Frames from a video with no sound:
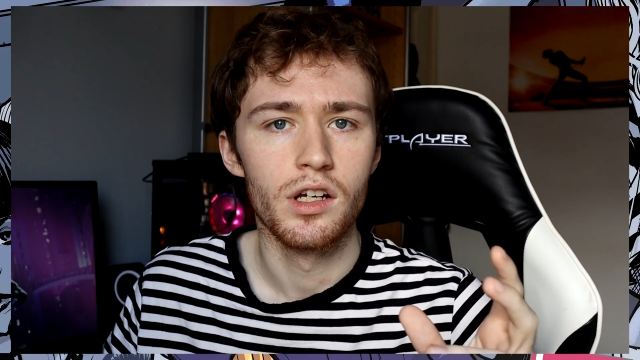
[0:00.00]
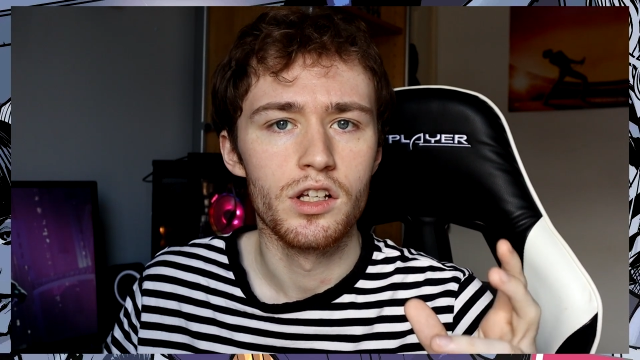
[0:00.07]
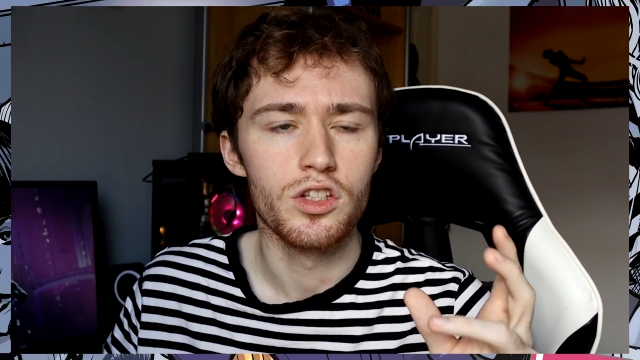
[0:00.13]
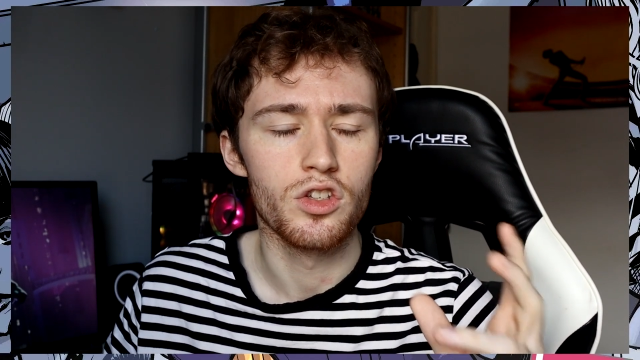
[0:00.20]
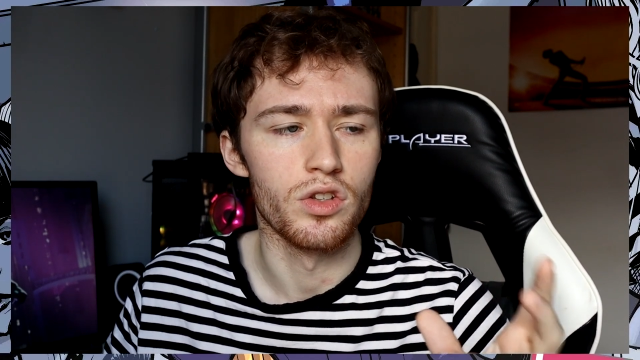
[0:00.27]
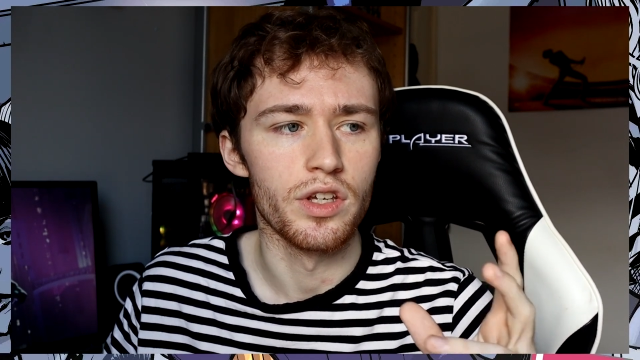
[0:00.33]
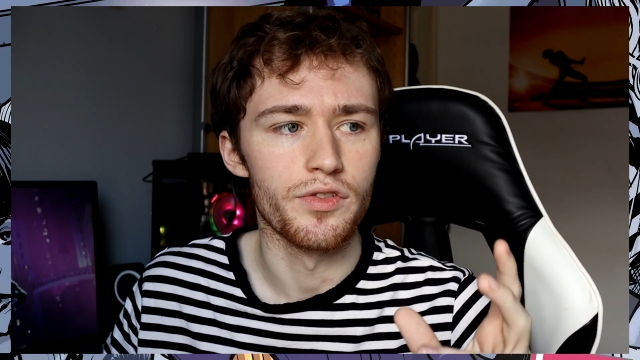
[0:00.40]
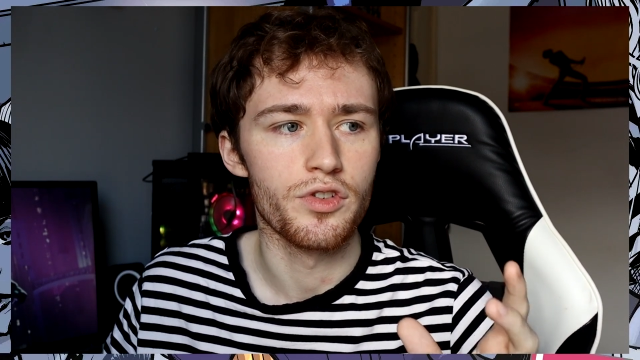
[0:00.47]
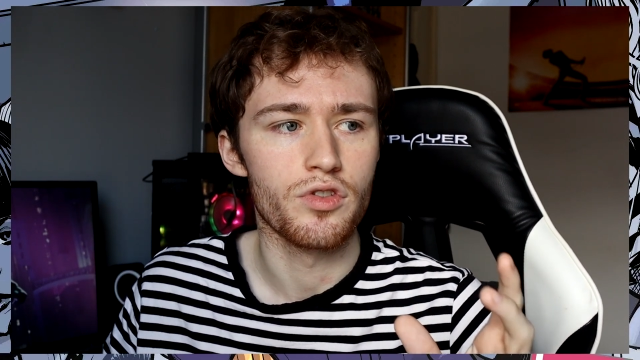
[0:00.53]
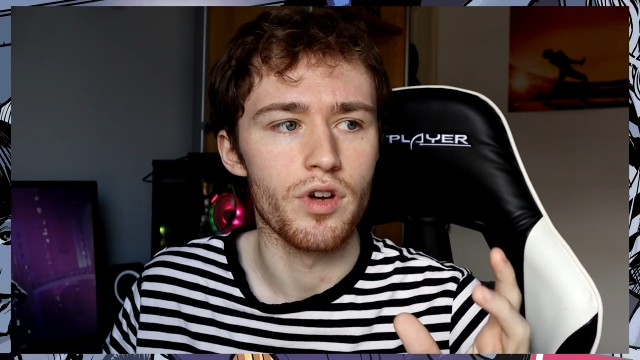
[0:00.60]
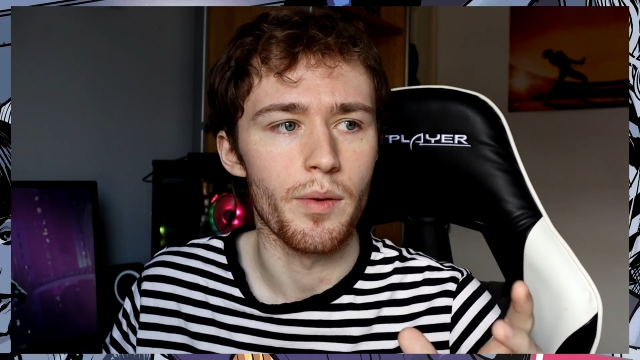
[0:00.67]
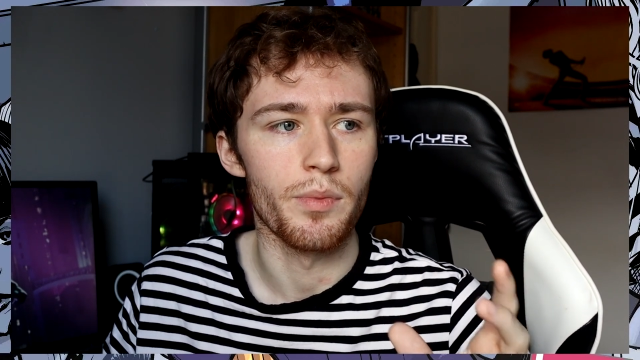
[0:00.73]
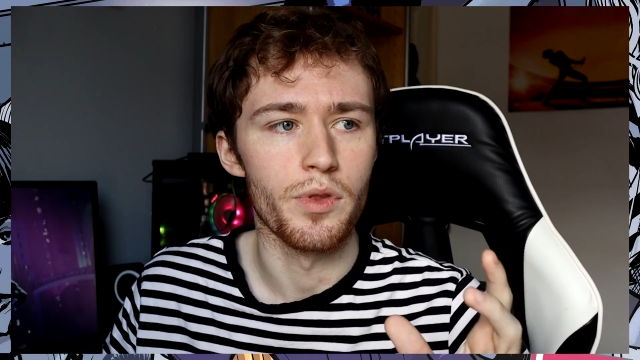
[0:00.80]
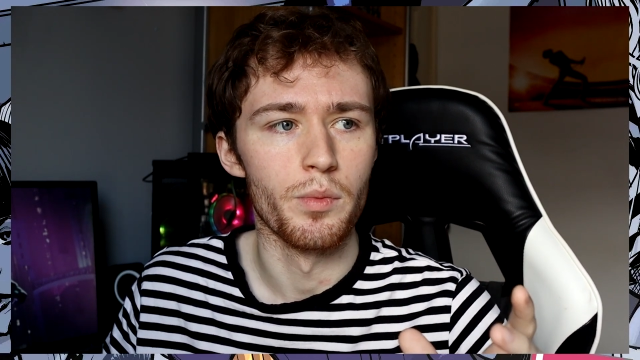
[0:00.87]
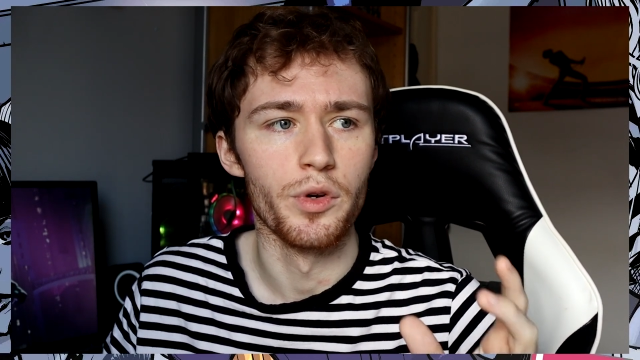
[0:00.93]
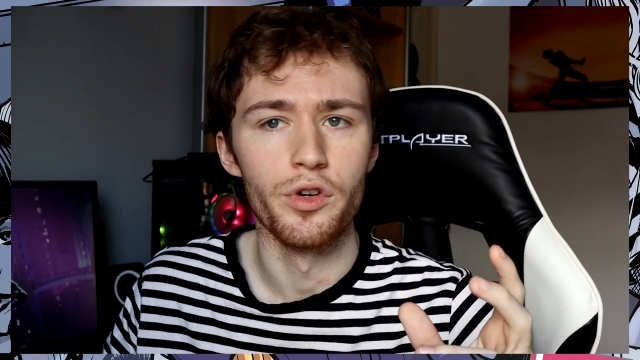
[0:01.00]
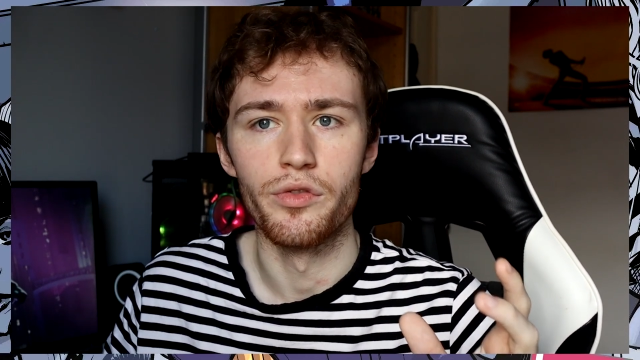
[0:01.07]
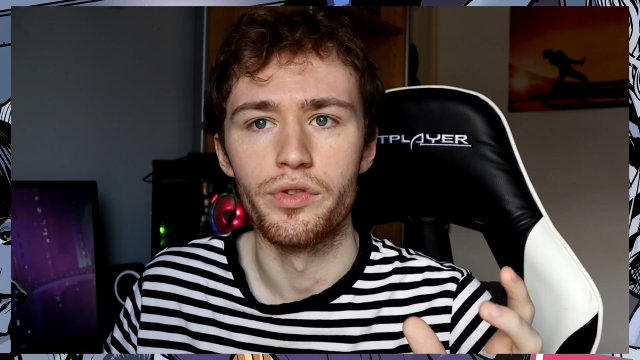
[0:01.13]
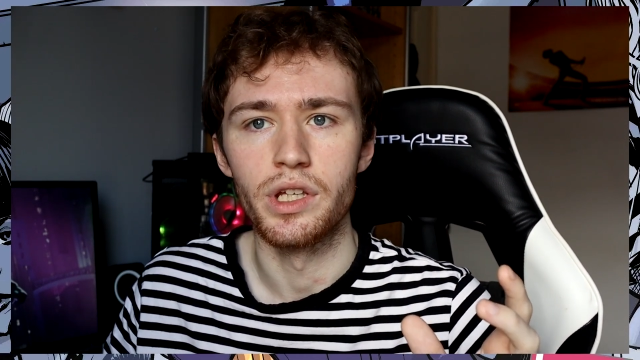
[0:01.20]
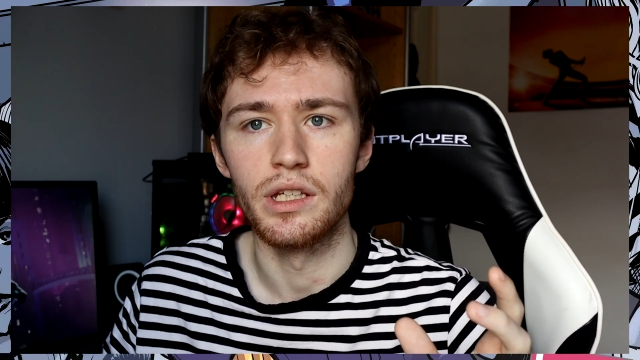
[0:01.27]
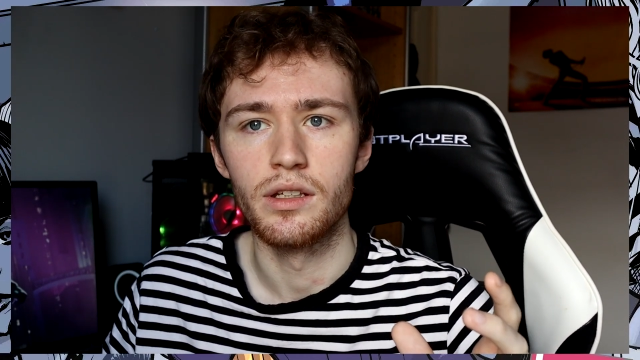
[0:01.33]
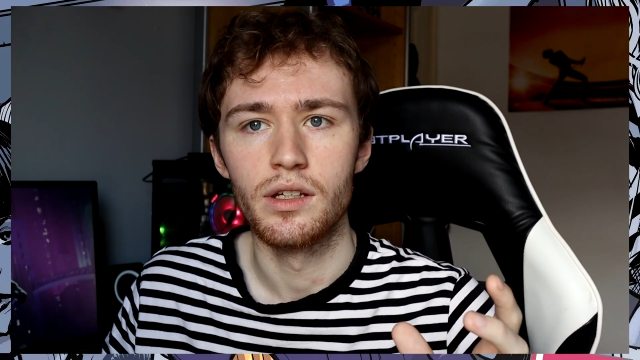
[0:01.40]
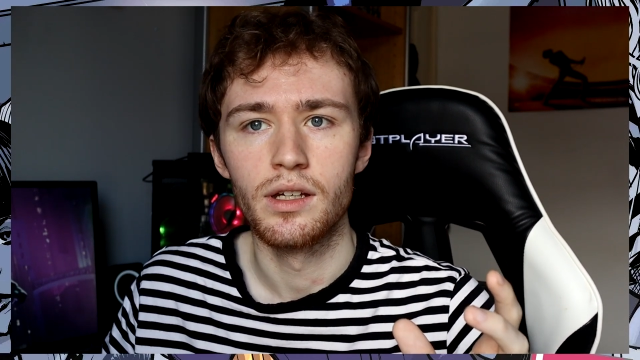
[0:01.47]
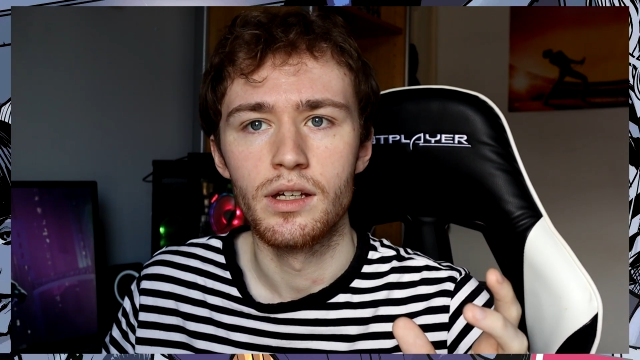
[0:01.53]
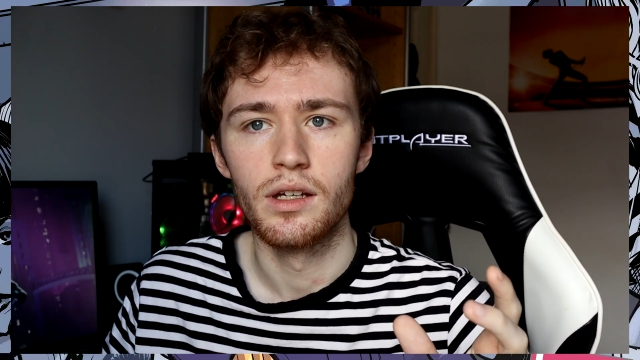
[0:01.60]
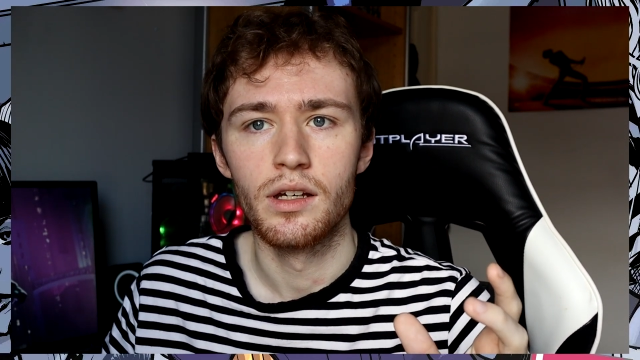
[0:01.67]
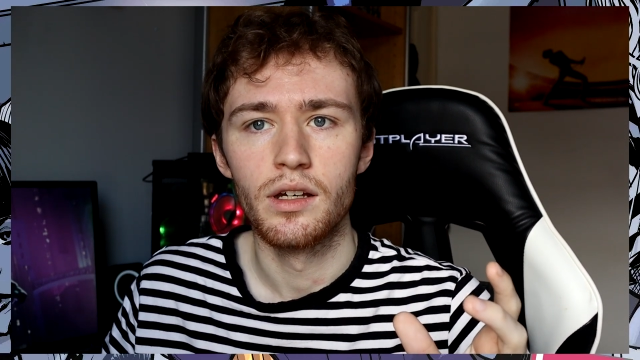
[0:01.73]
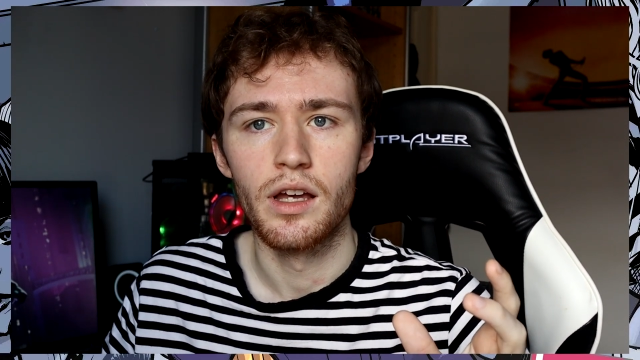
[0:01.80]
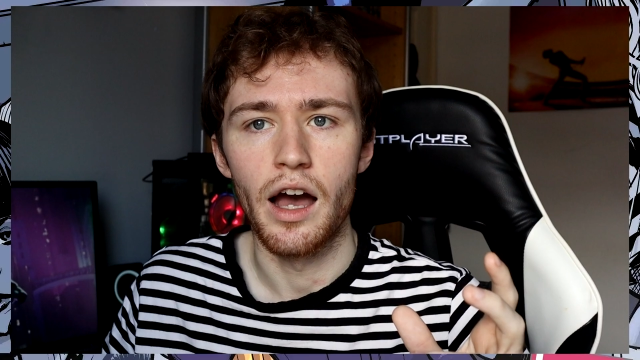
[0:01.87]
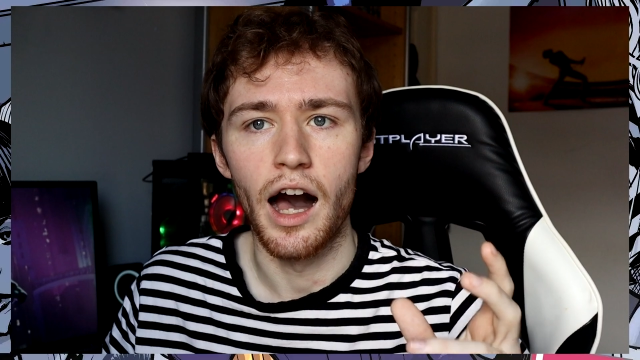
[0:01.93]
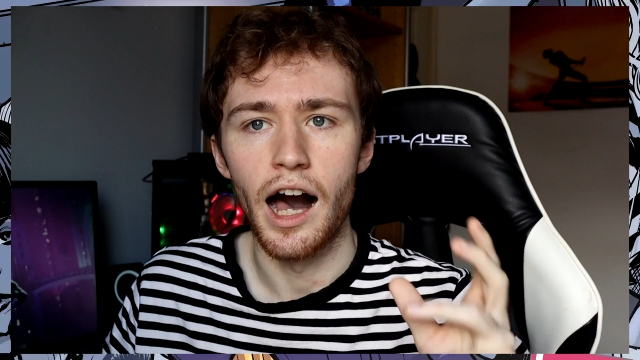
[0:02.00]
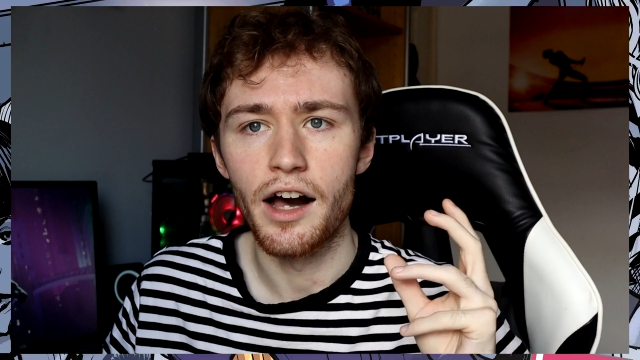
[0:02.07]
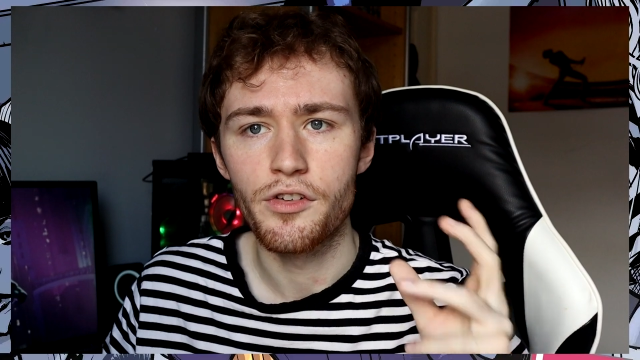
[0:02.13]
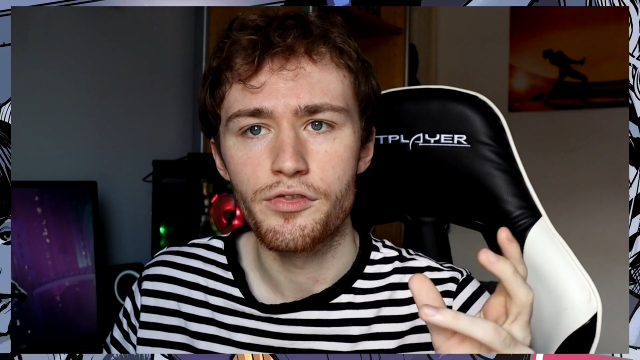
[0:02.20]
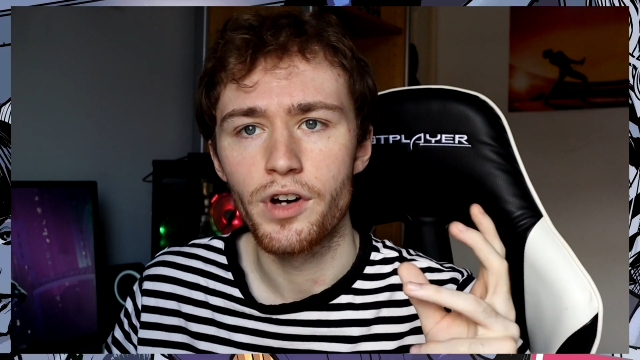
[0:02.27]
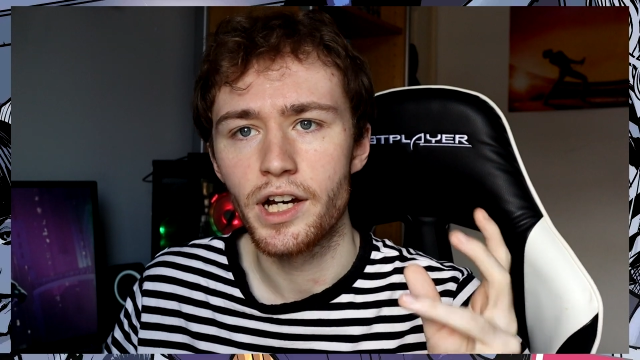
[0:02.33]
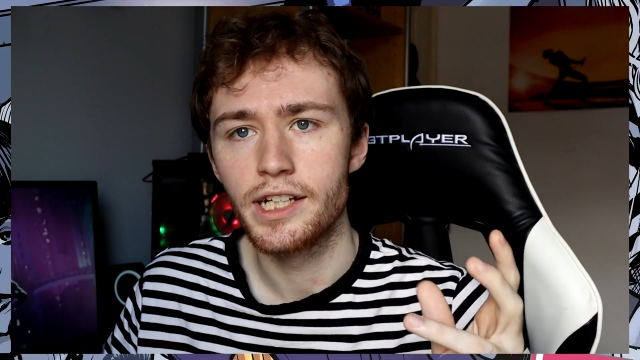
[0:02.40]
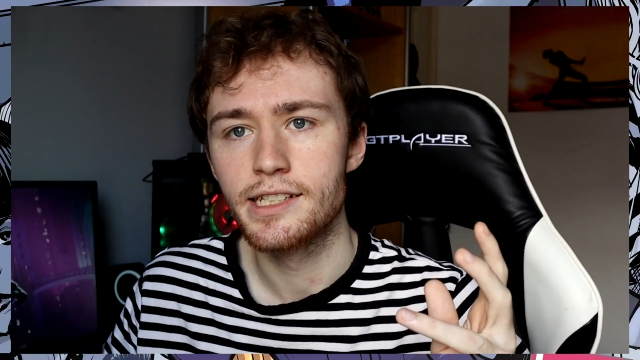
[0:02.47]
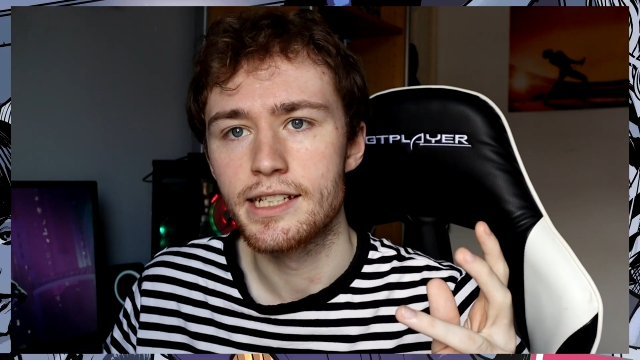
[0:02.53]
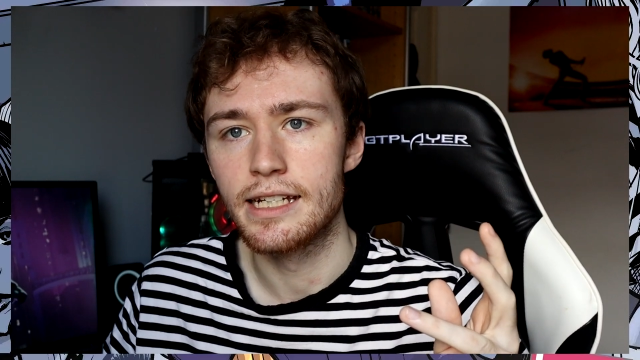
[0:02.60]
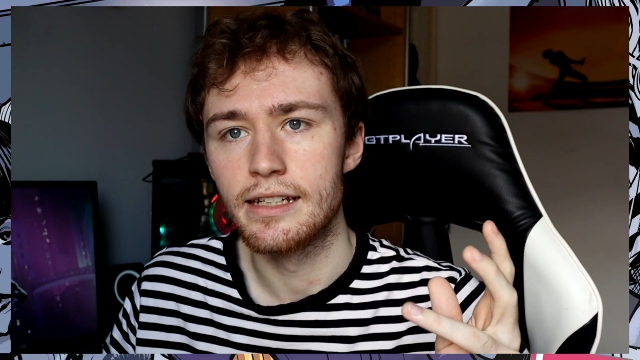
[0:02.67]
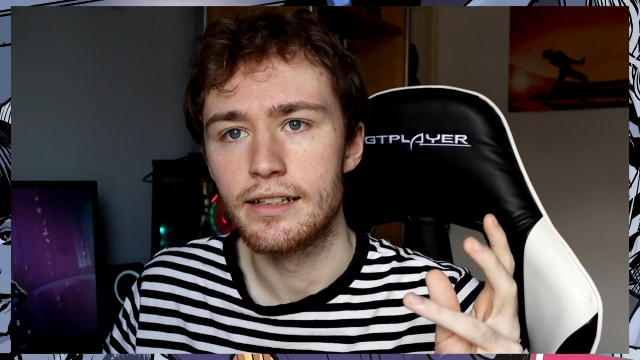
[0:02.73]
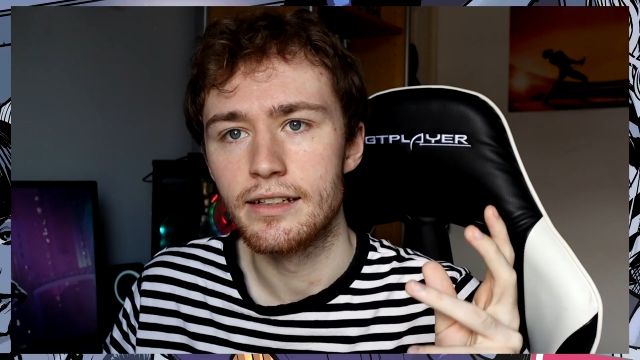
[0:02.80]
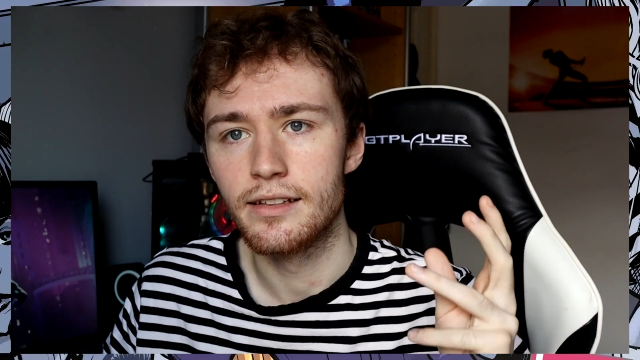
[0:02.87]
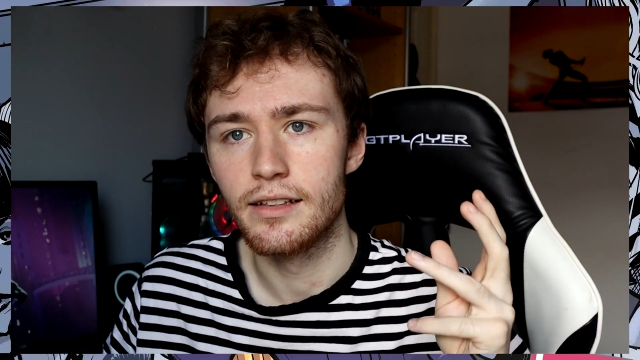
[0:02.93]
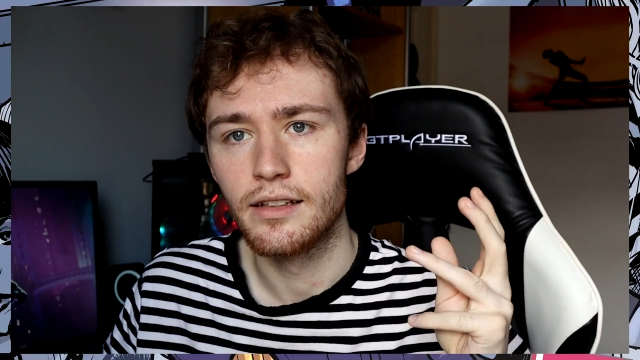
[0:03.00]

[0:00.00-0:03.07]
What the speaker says: so they've scrapped the movie. I find it,